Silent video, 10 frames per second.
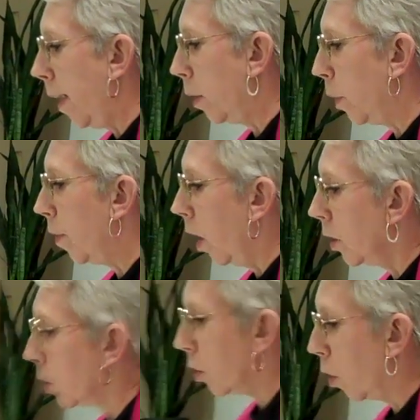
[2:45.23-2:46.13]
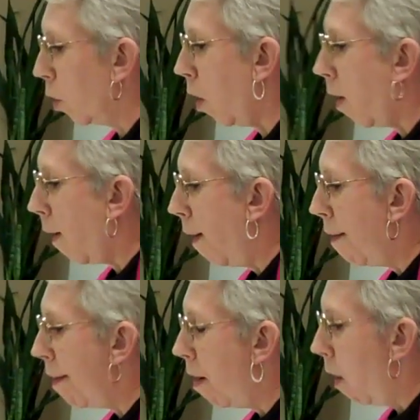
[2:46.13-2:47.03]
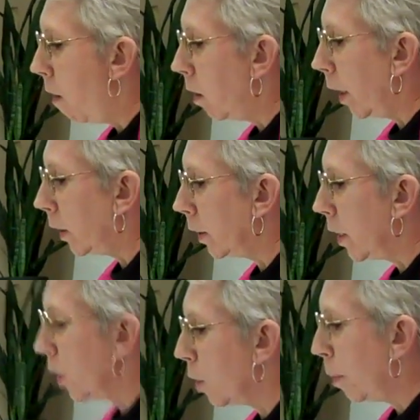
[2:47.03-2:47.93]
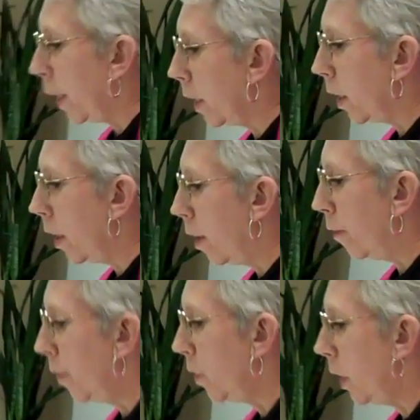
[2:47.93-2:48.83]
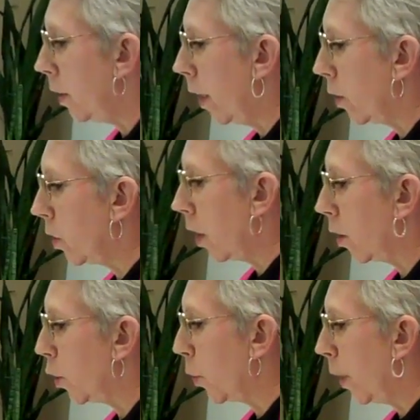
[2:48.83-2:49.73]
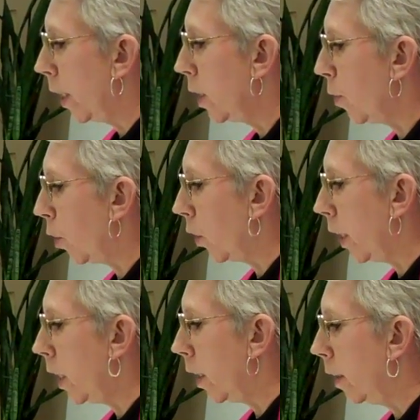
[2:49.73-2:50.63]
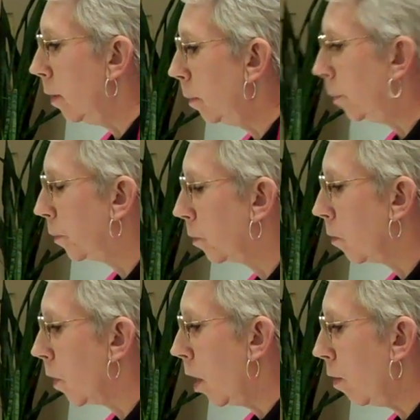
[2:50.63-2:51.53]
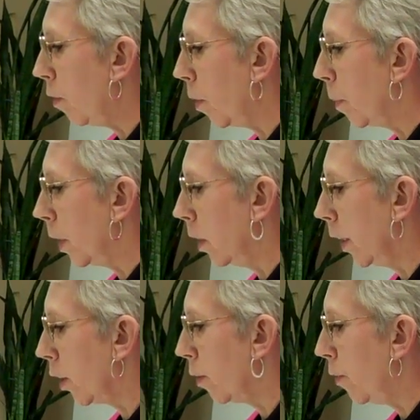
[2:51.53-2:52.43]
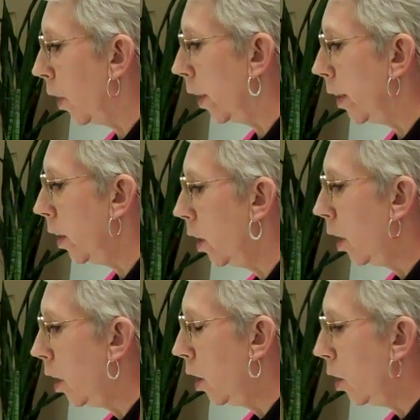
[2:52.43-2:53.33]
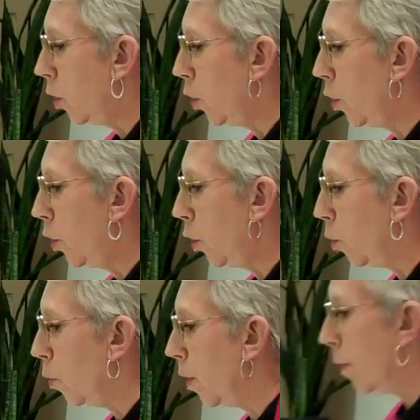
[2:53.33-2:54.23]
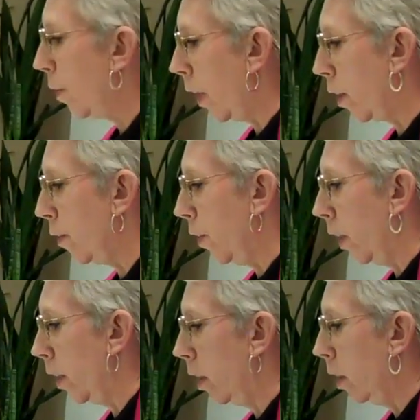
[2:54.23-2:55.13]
And we've also anticipated a $15,000 transfer in from the liquor fund to the fire fund.